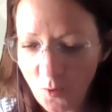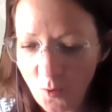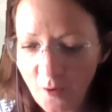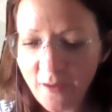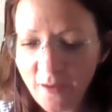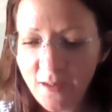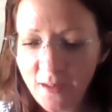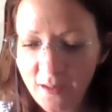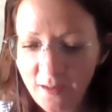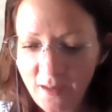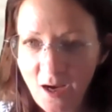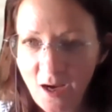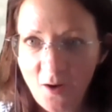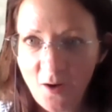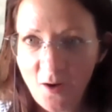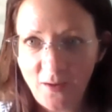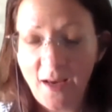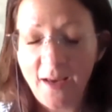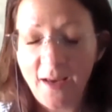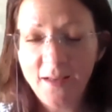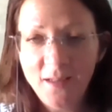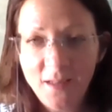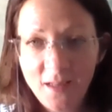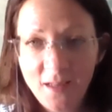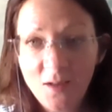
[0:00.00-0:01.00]
point it out.
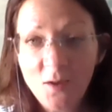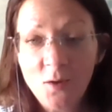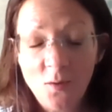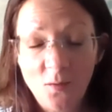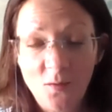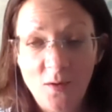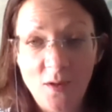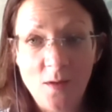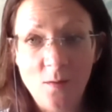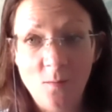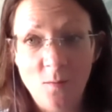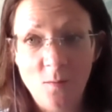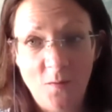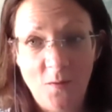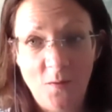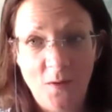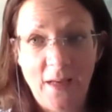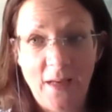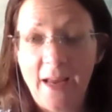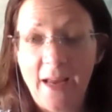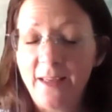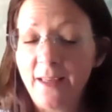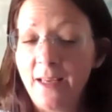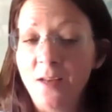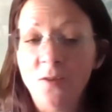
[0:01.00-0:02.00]
I need to deal with
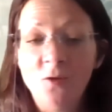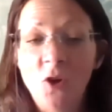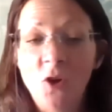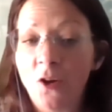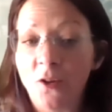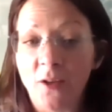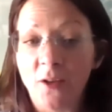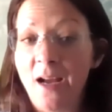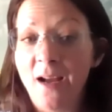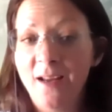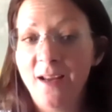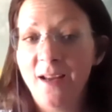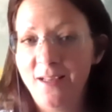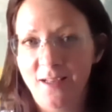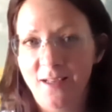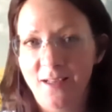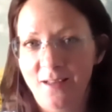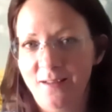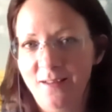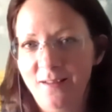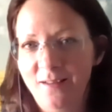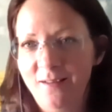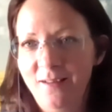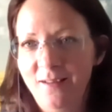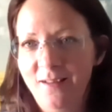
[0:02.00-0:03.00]
it. I cannot hide
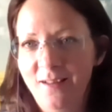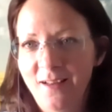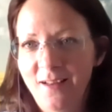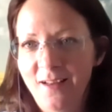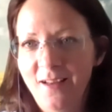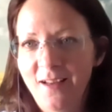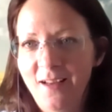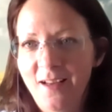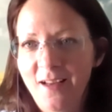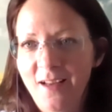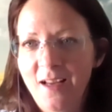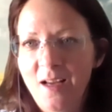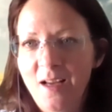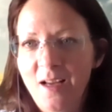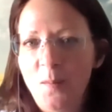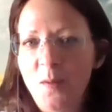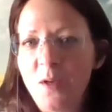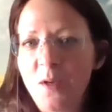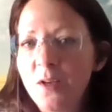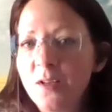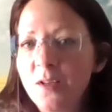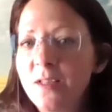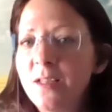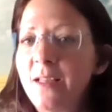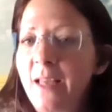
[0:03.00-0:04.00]
it,
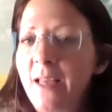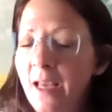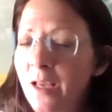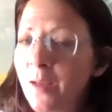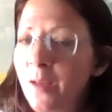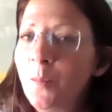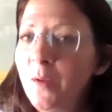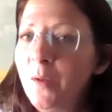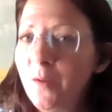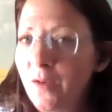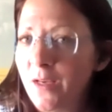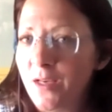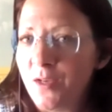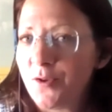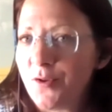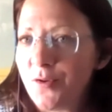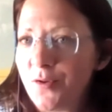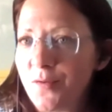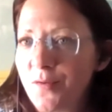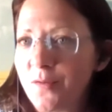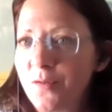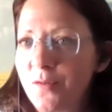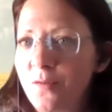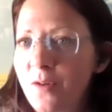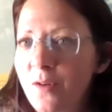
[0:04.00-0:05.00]
because it can be
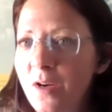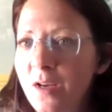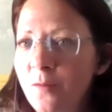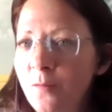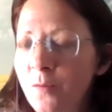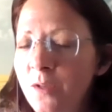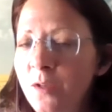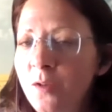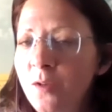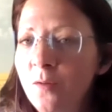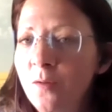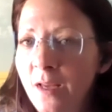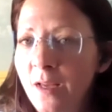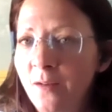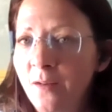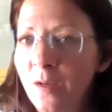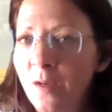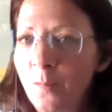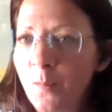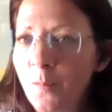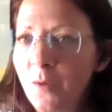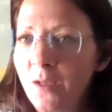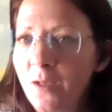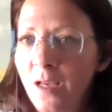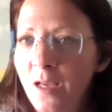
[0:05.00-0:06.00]
dangerous, right? When you end
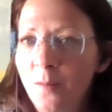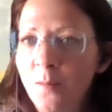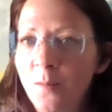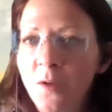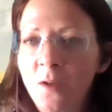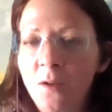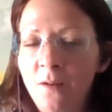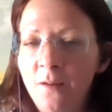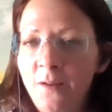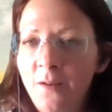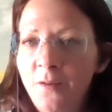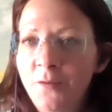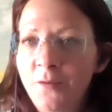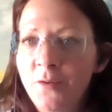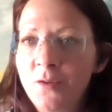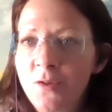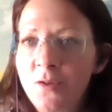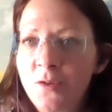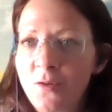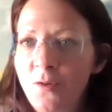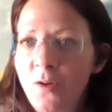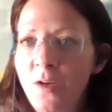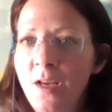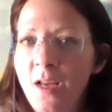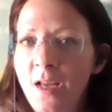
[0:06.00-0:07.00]
up in chemical
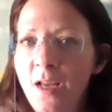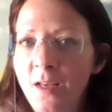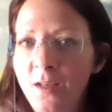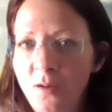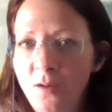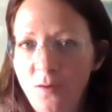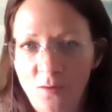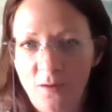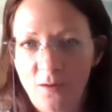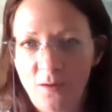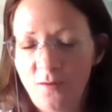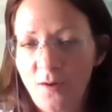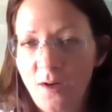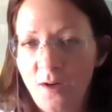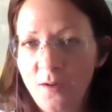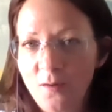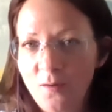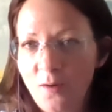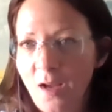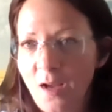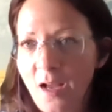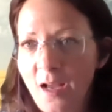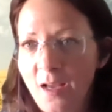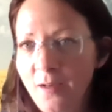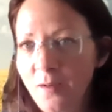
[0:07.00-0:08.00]
industry and you try
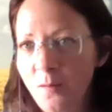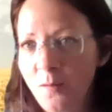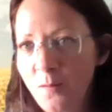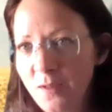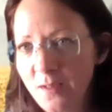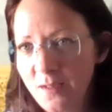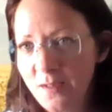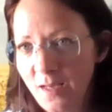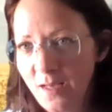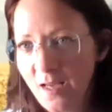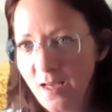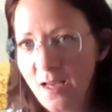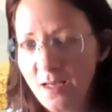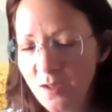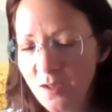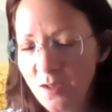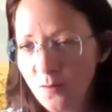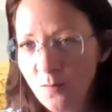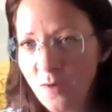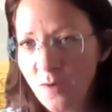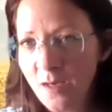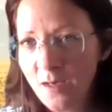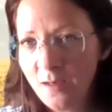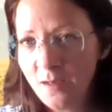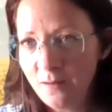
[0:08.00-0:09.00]
to hide a mistake
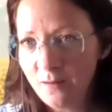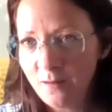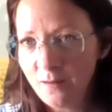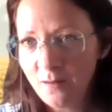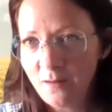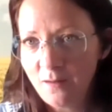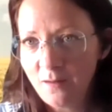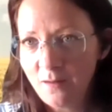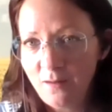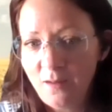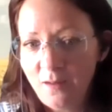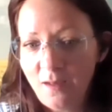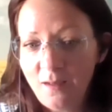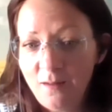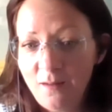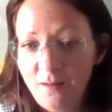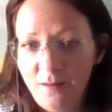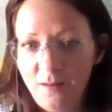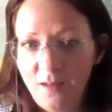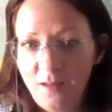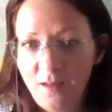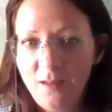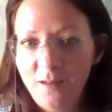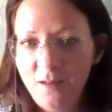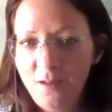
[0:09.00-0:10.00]
you made, and
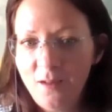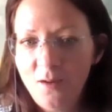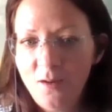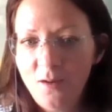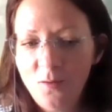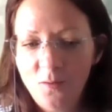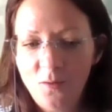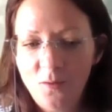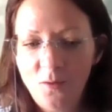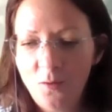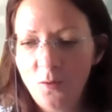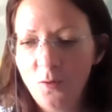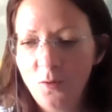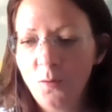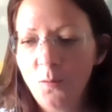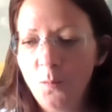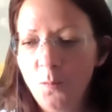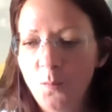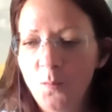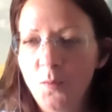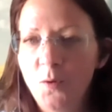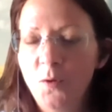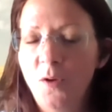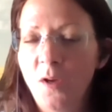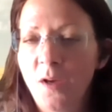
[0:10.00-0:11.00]
then you could
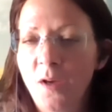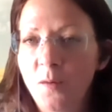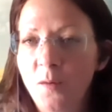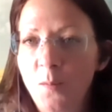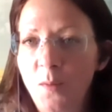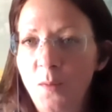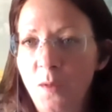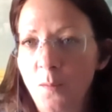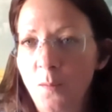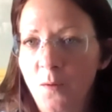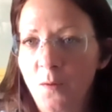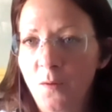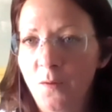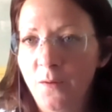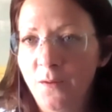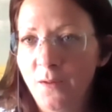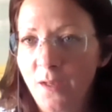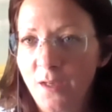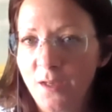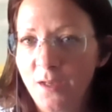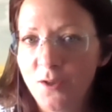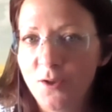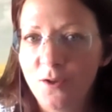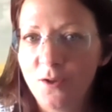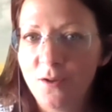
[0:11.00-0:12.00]
put other people in
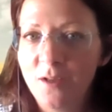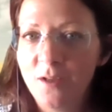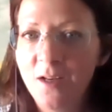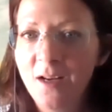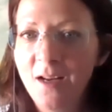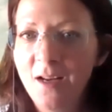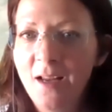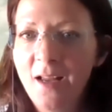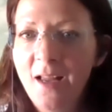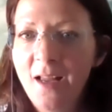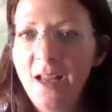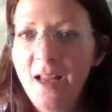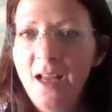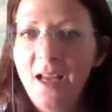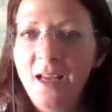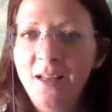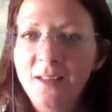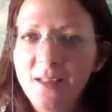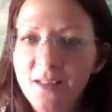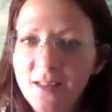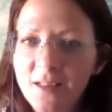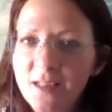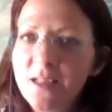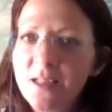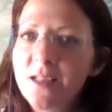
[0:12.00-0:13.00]
danger.
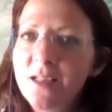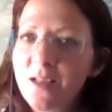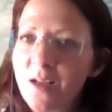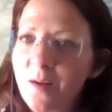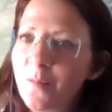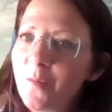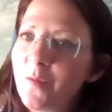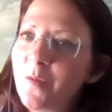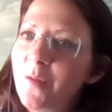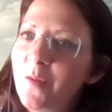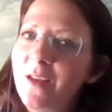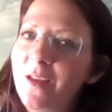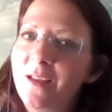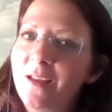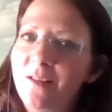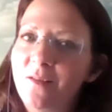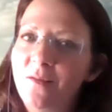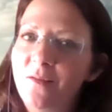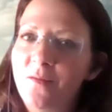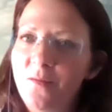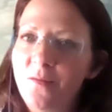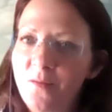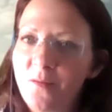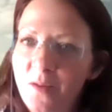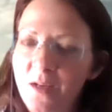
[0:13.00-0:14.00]
And this is
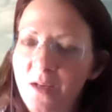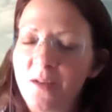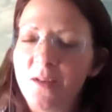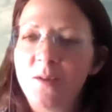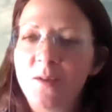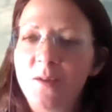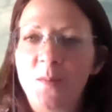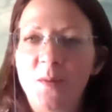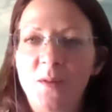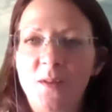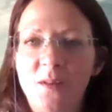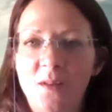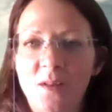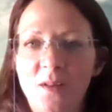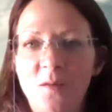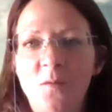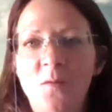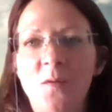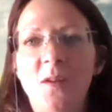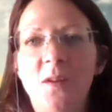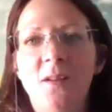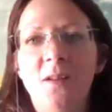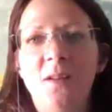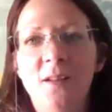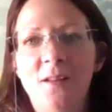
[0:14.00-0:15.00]
something very
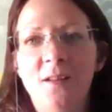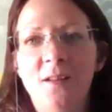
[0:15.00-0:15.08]
specific